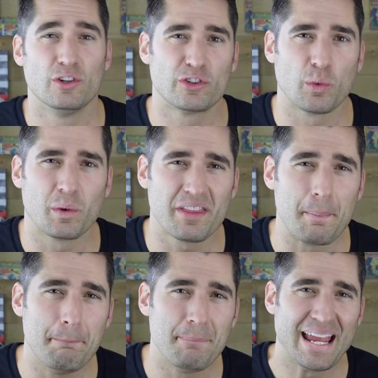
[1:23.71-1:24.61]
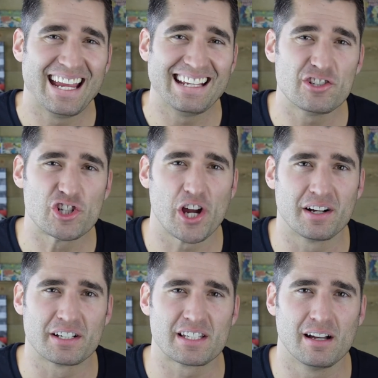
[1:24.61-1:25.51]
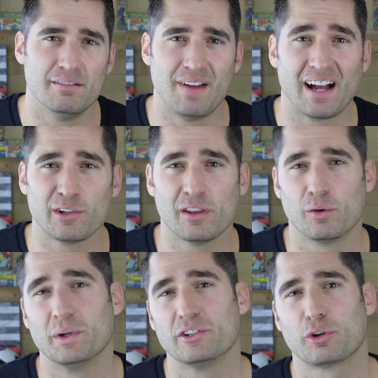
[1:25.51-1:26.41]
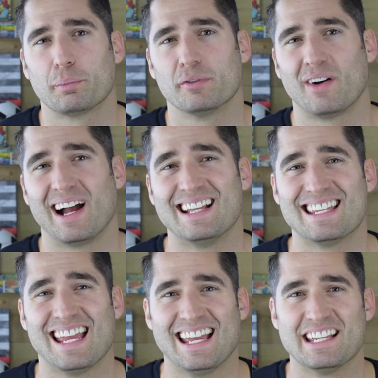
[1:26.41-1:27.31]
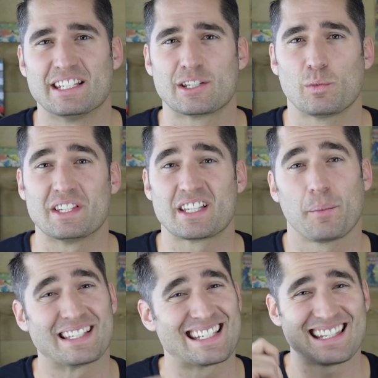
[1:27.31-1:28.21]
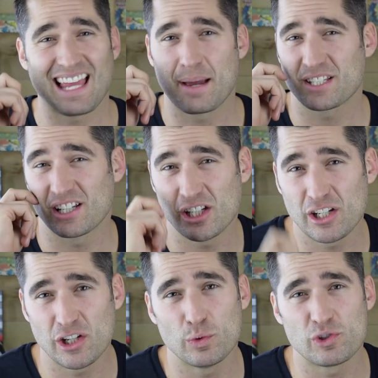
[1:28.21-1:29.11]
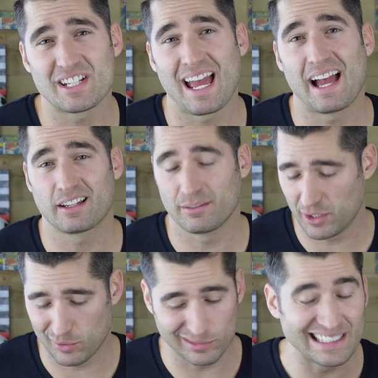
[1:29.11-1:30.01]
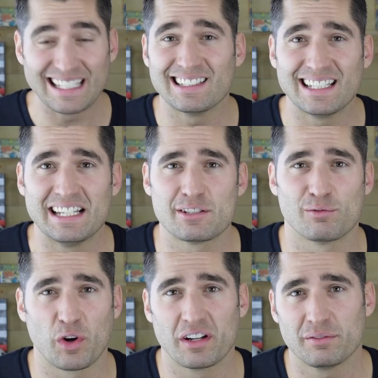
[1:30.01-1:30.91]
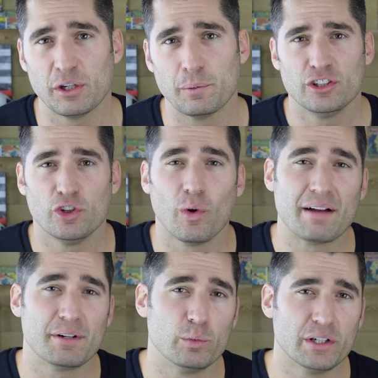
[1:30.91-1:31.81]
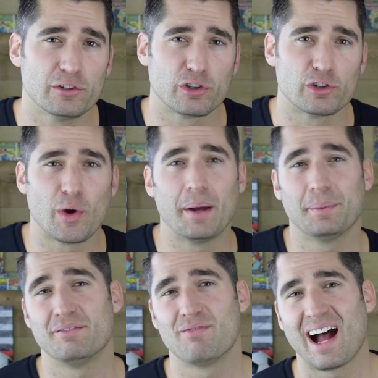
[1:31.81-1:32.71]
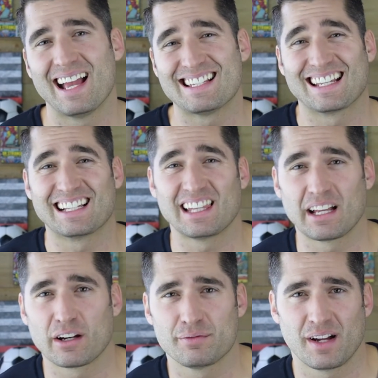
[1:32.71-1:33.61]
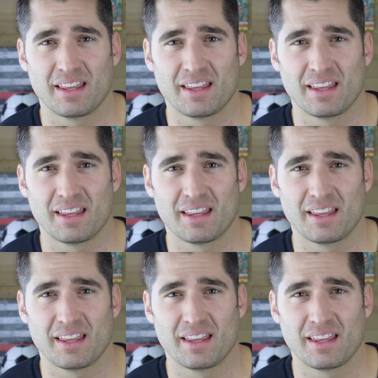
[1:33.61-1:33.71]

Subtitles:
So one of the main chunks of value that a realtor provides is when someone slaps a huge stack of legalese in front of you, you'll have a realtor to help advise and clarify